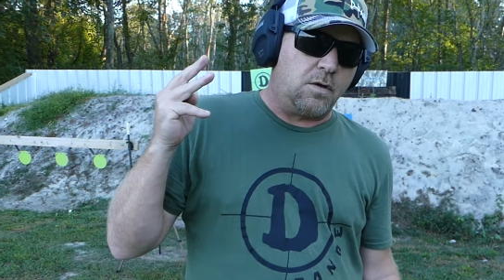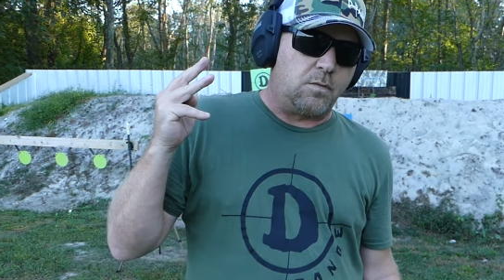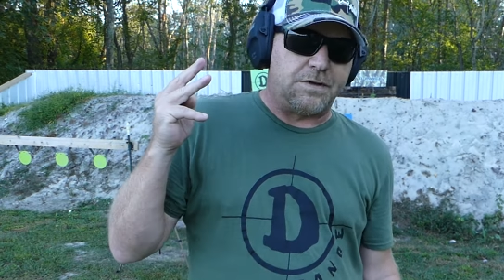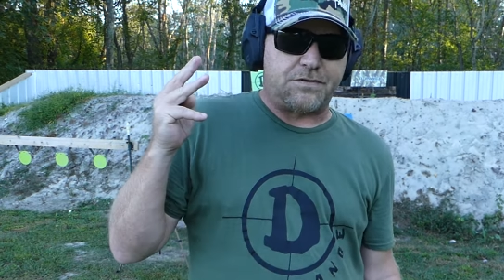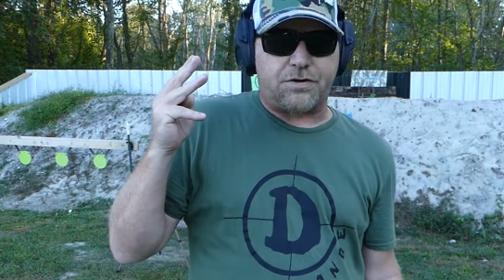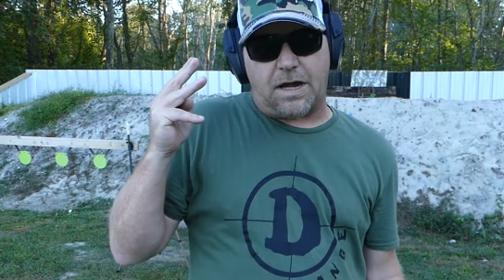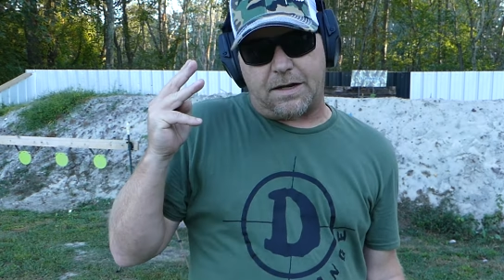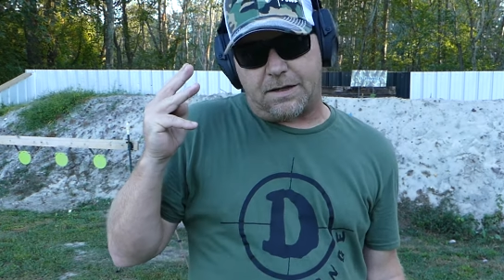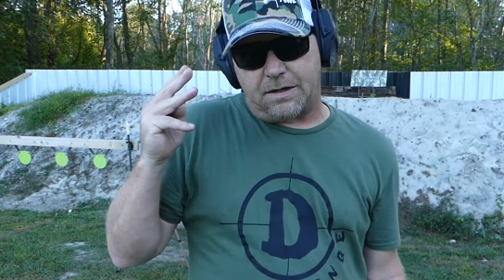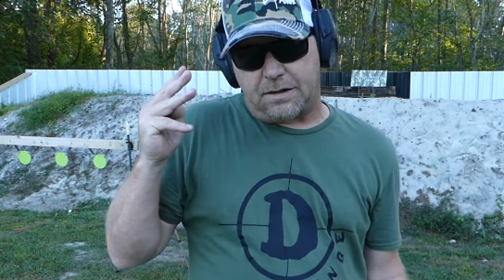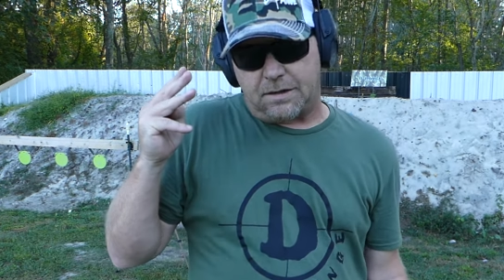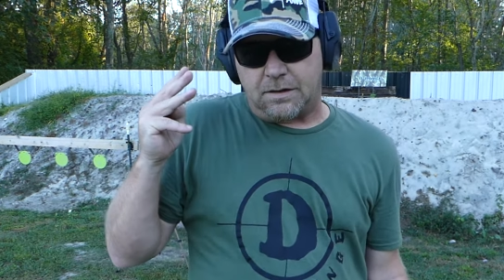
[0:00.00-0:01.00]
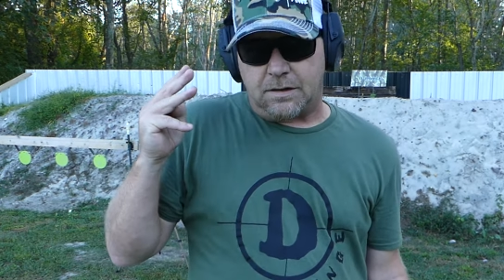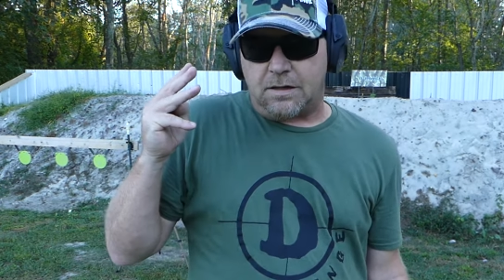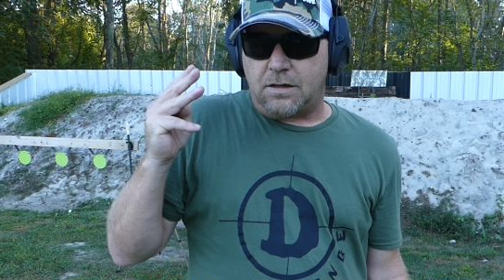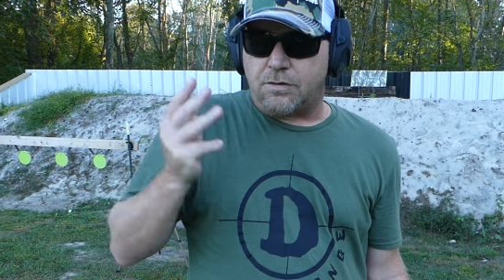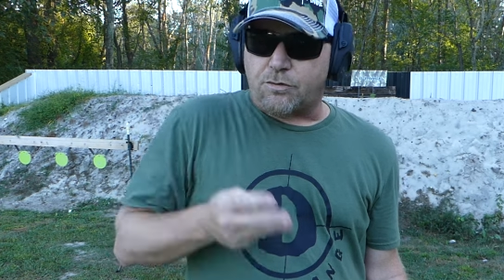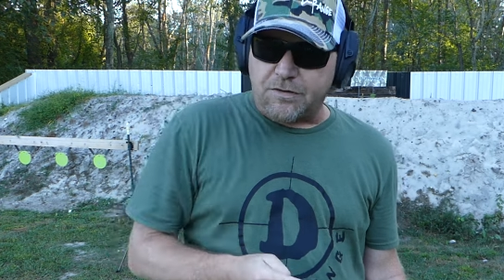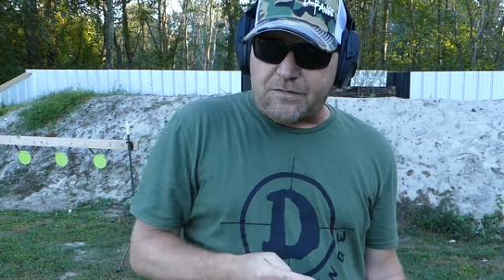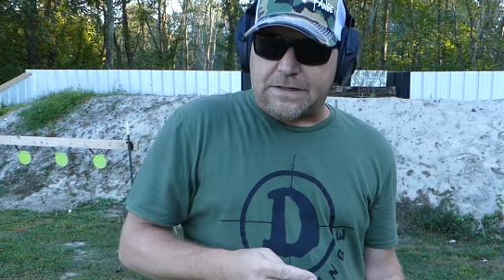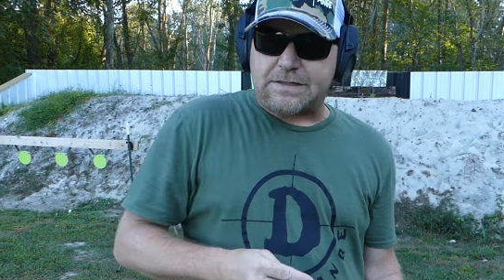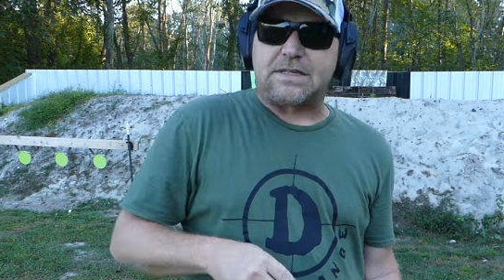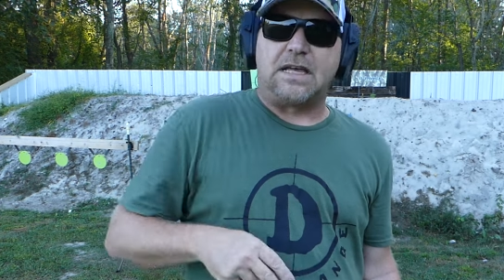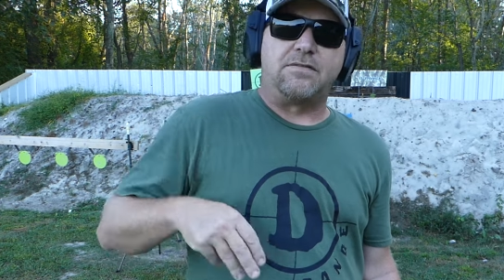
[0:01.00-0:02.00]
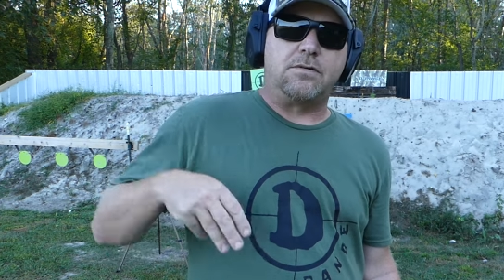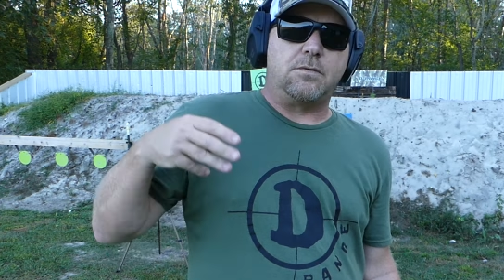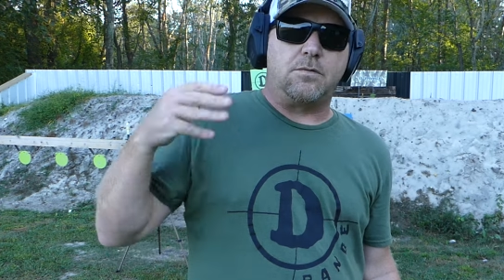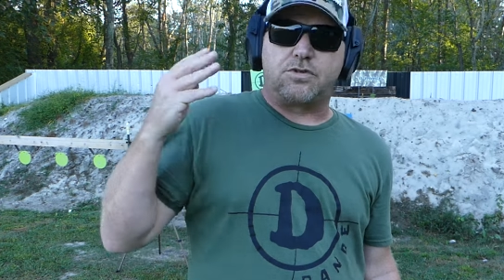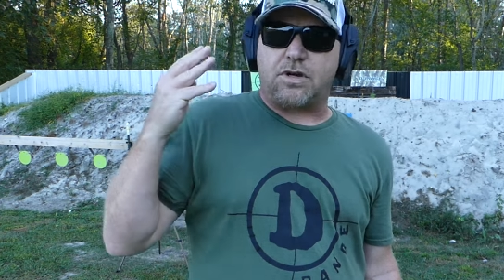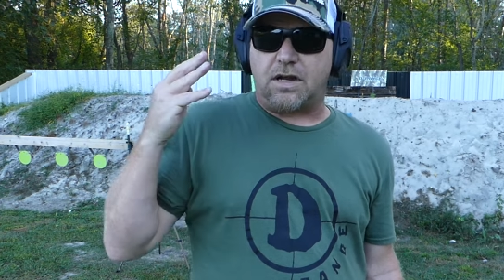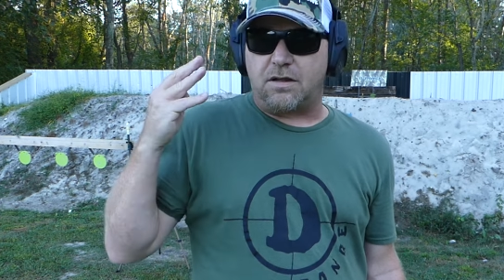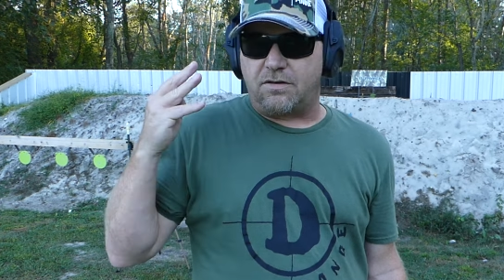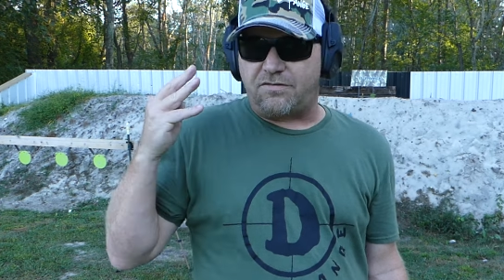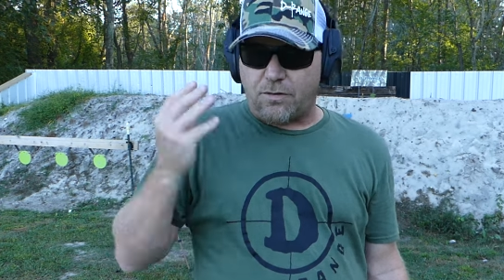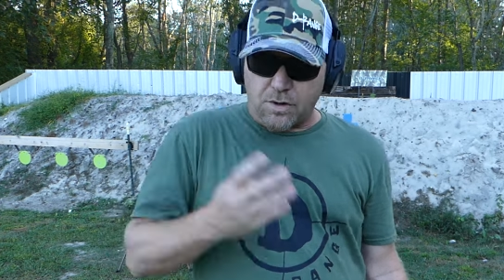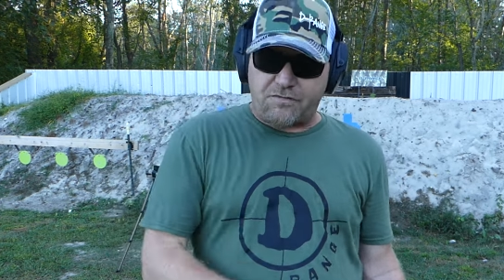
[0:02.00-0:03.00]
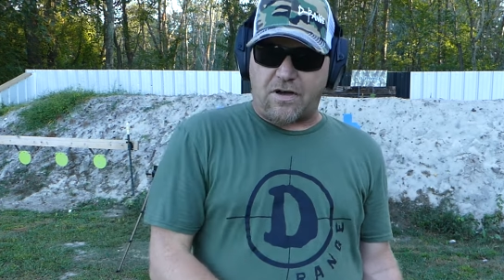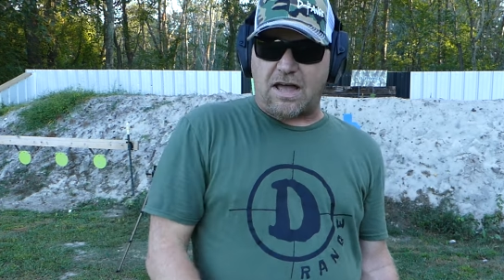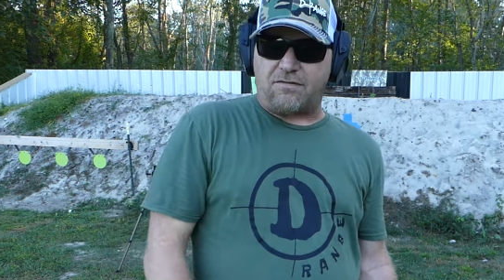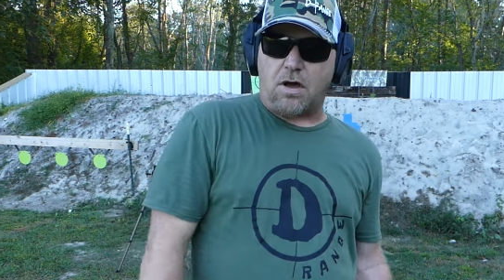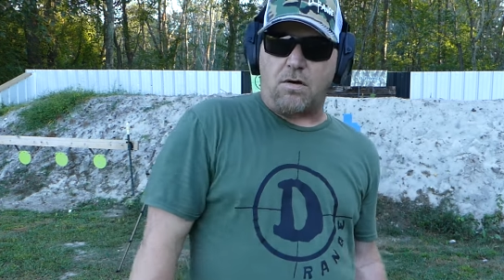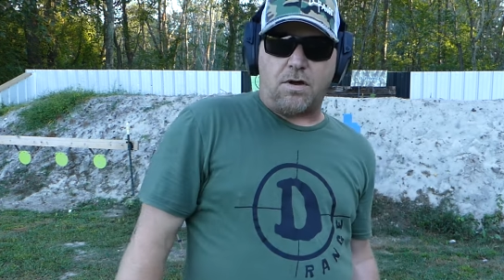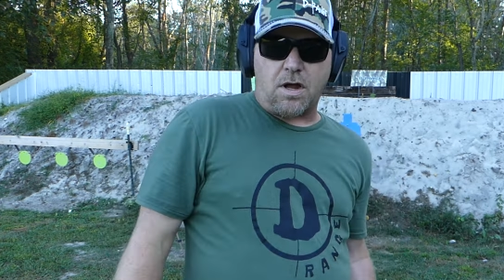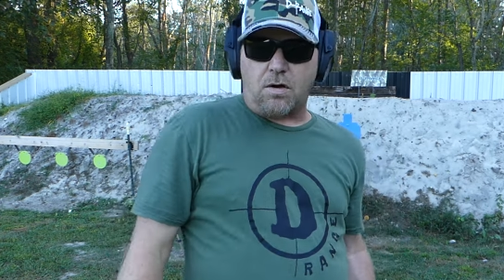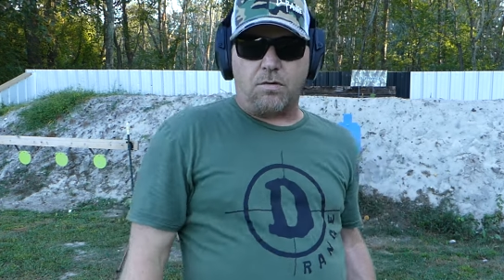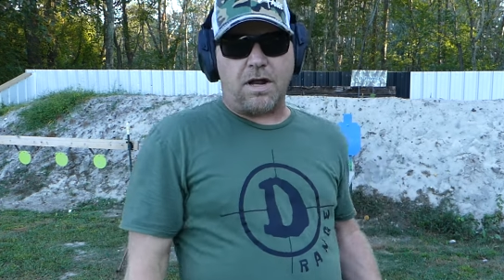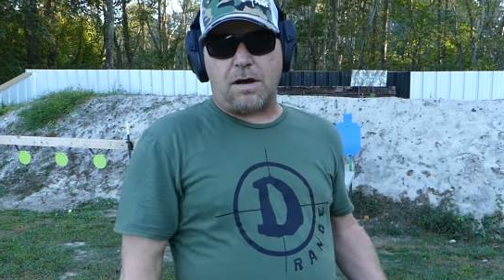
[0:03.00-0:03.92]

we tried the 357, we tried the 45 long colt.